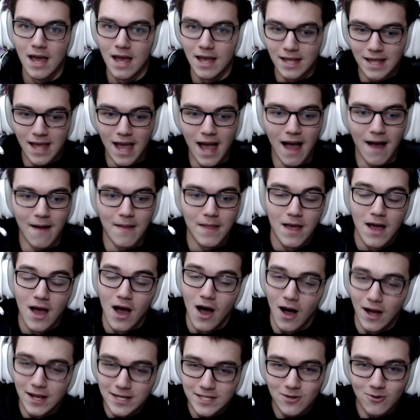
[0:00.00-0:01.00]
yeah,
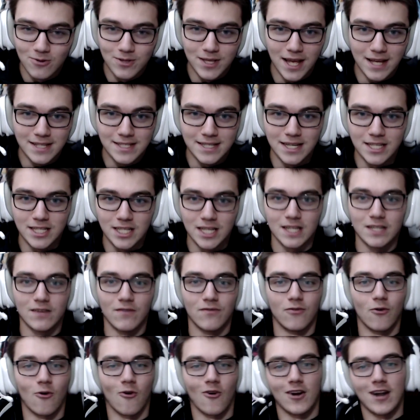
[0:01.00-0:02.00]
High School D X D Season
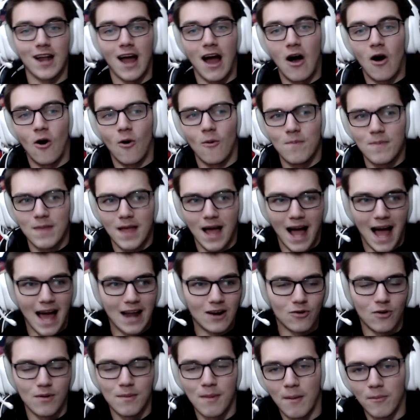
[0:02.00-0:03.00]
four. Now, I
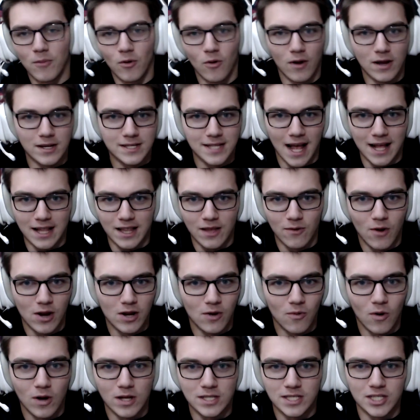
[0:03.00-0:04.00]
don't remember exactly when
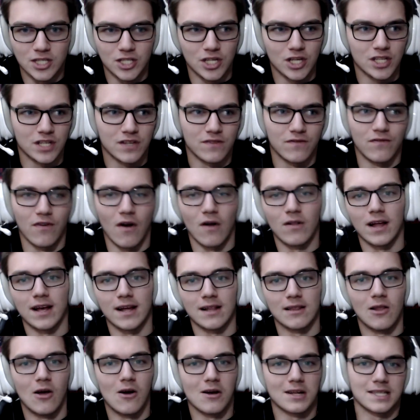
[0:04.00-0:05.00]
it was. It's just felt like a
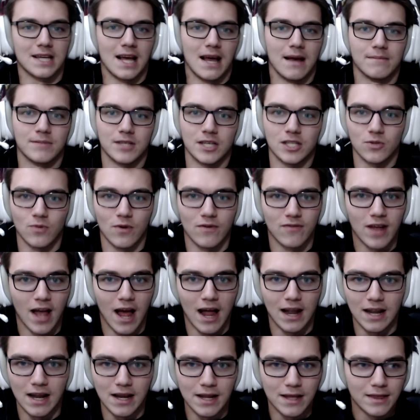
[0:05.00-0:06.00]
long time since we've
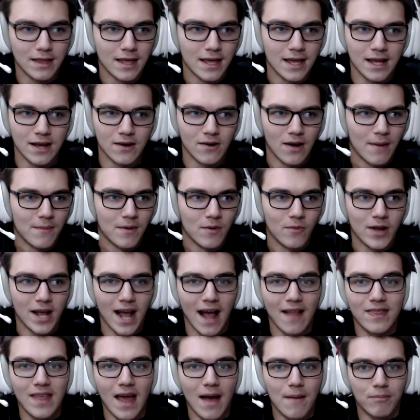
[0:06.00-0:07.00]
got anything. I mean, we
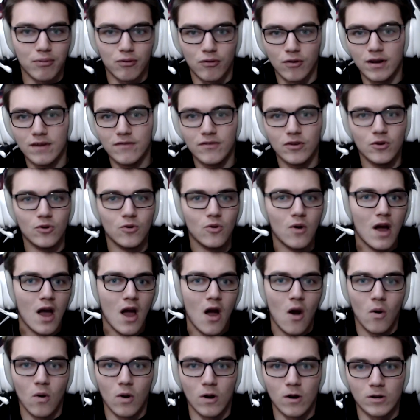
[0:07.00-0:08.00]
got that preview
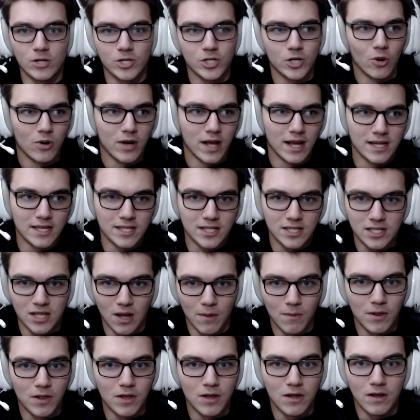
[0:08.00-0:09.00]
where it showcased
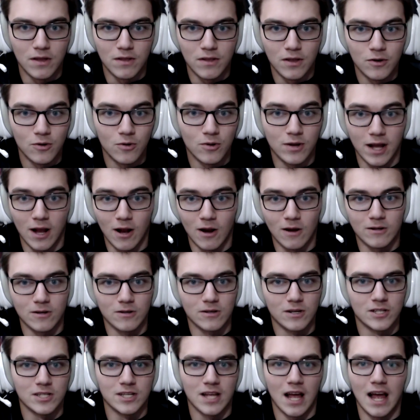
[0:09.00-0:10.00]
some of the, the new character
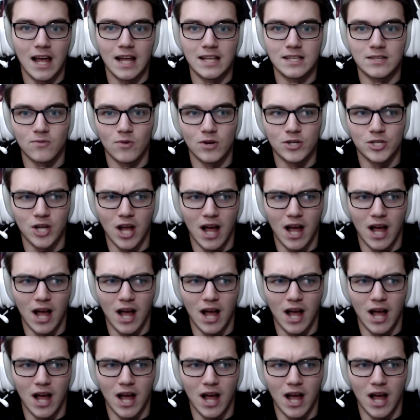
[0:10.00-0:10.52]
designs, which